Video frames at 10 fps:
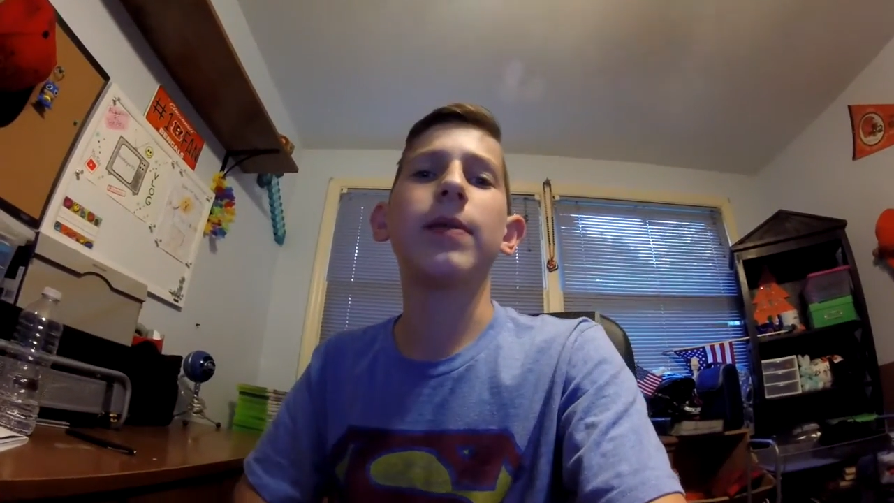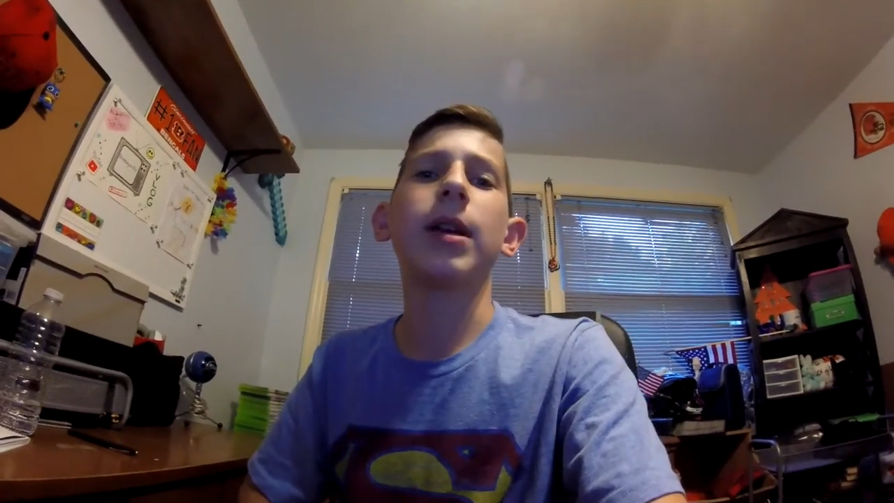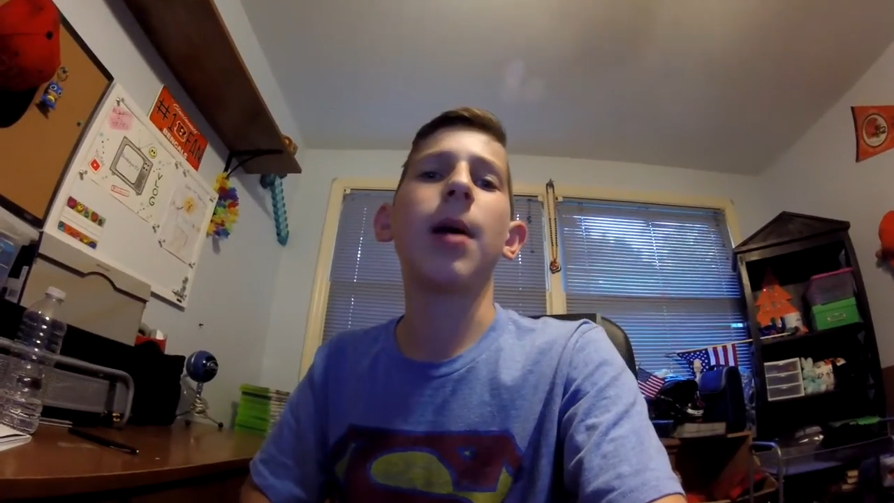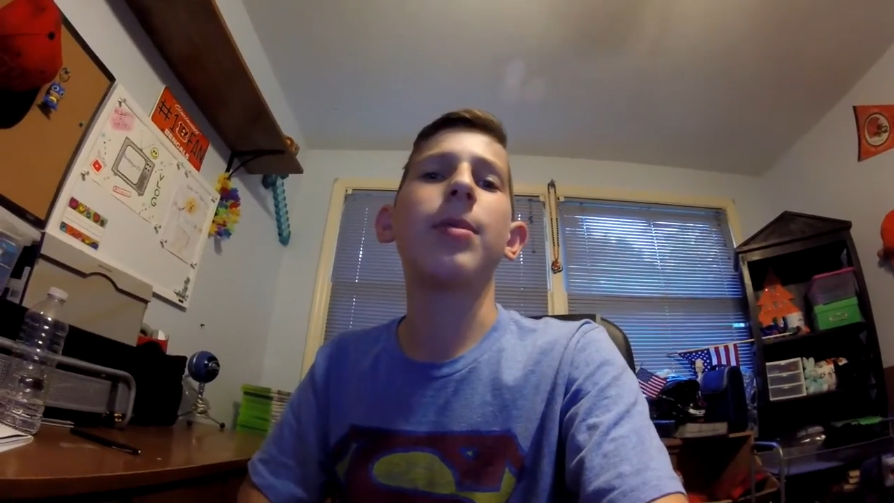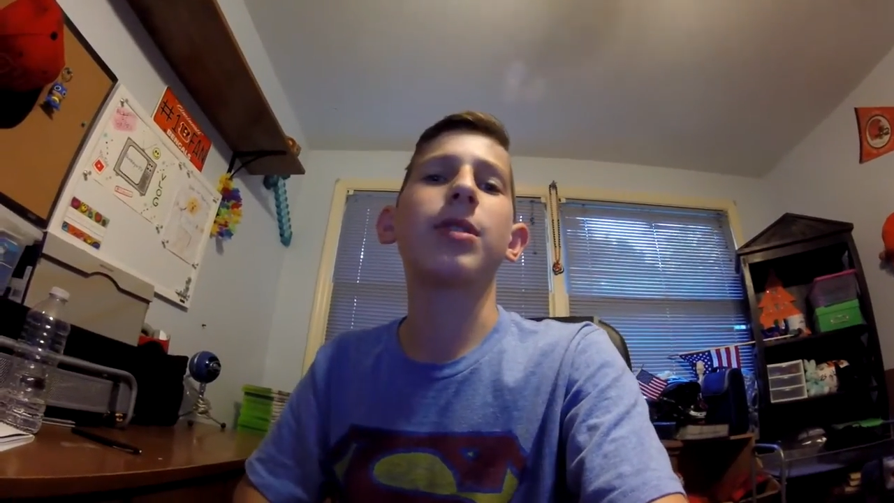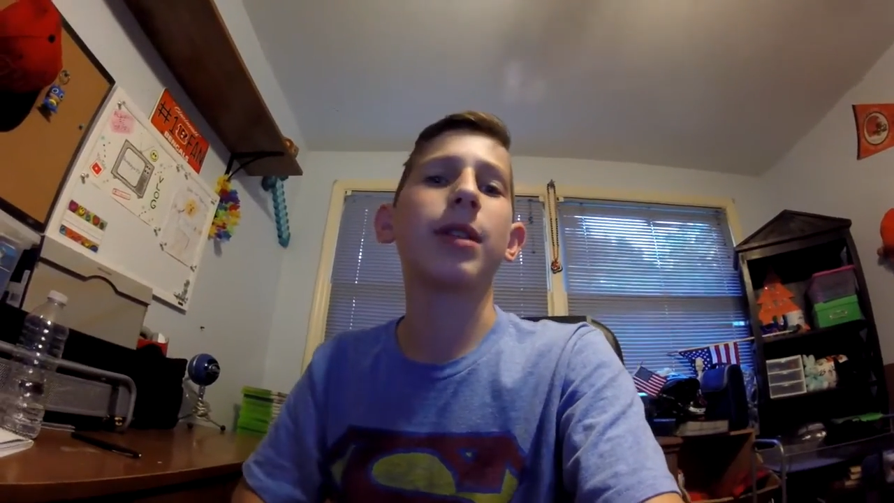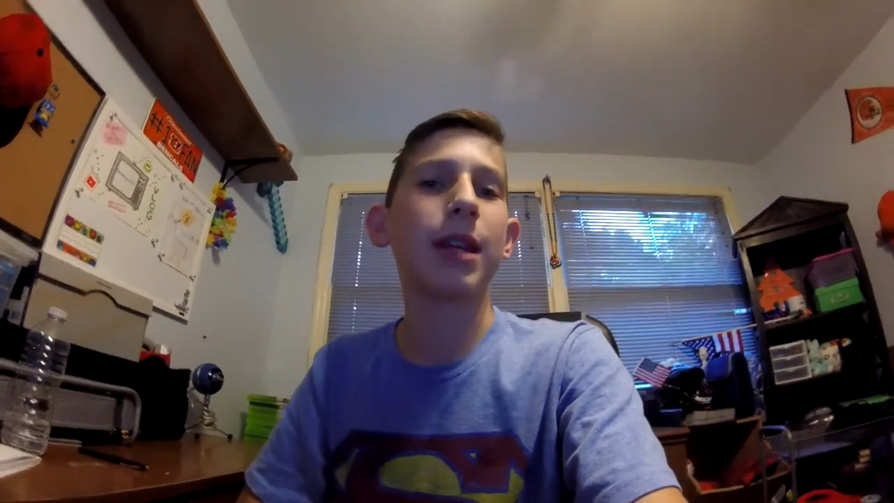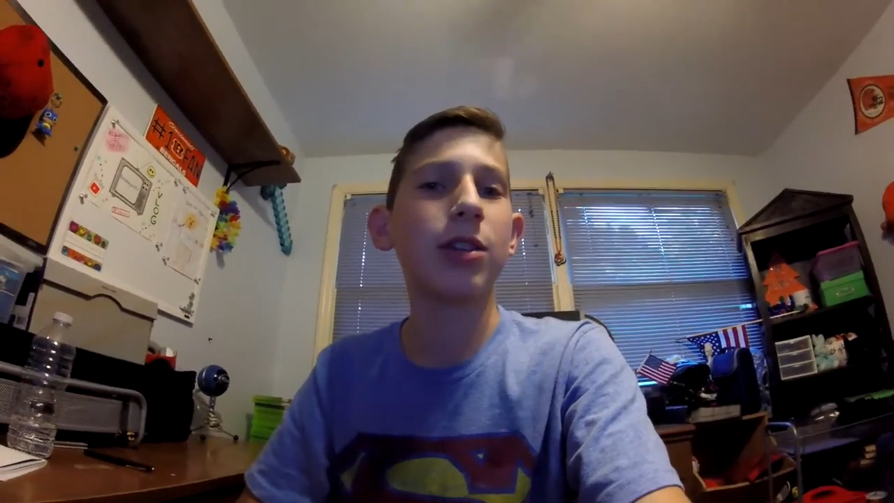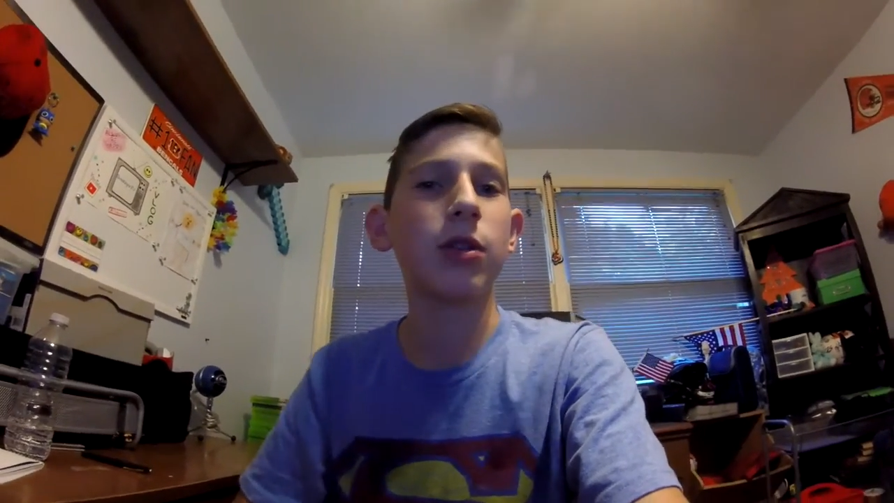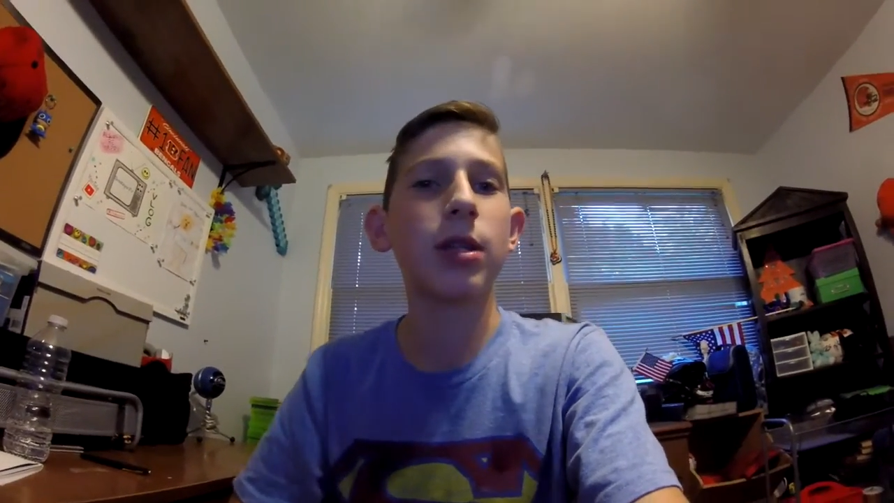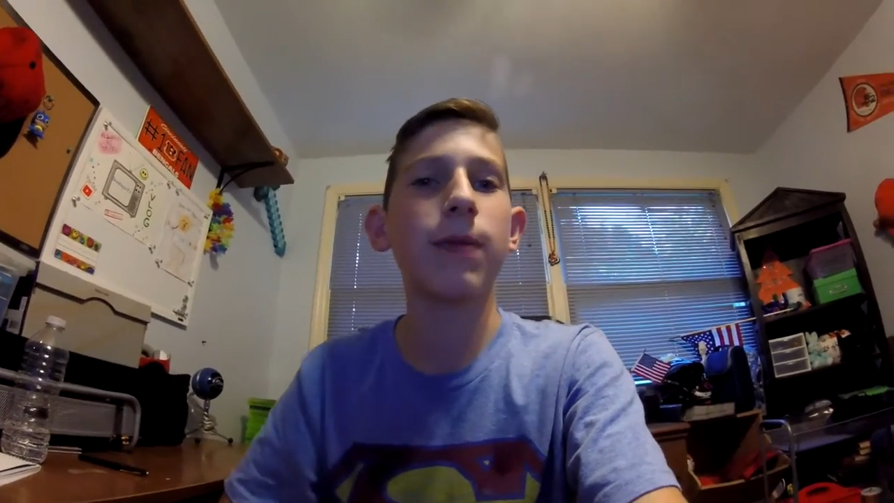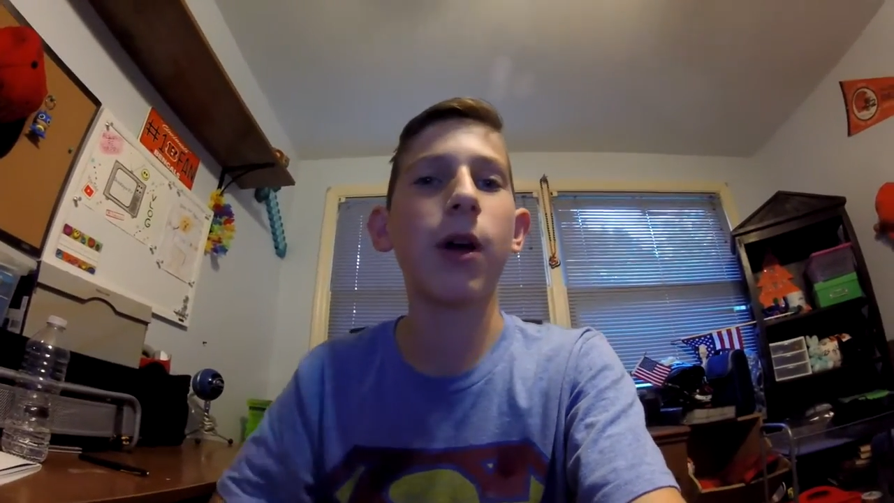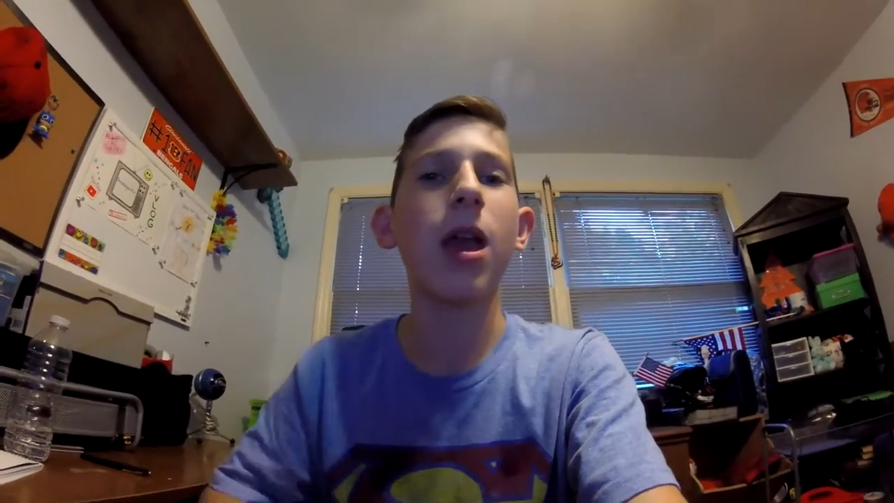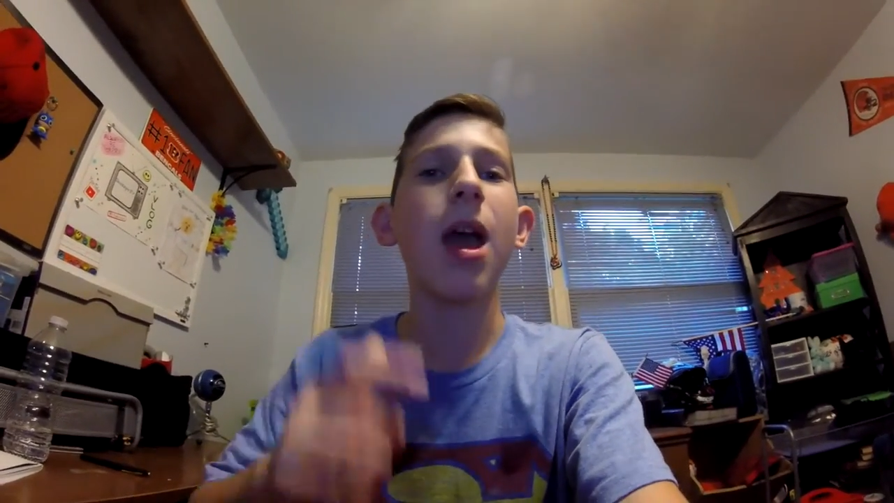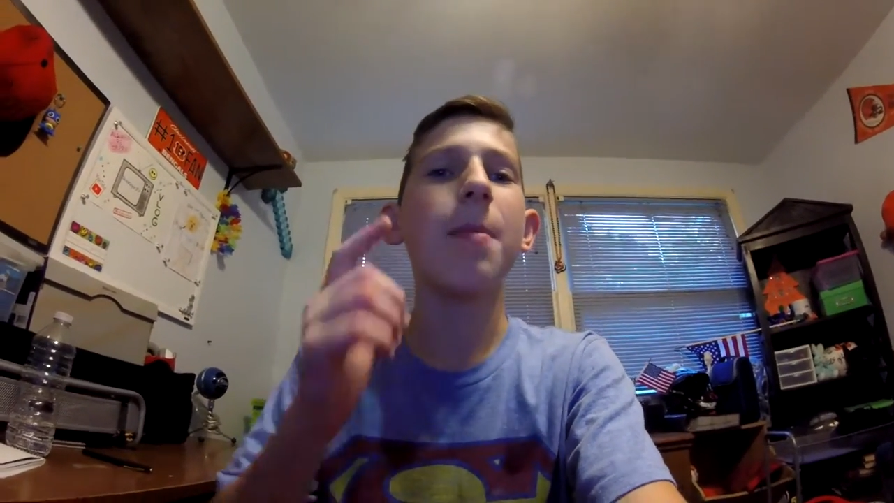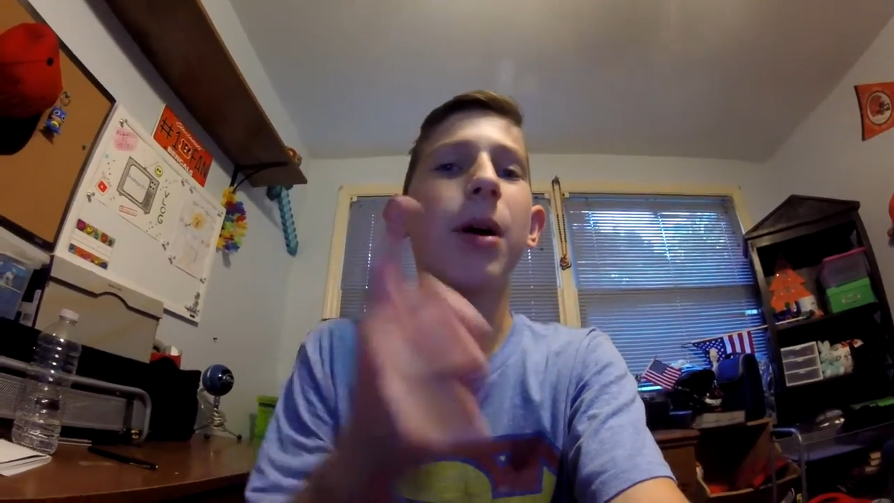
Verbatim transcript: leaving comments on yesterday's vlog,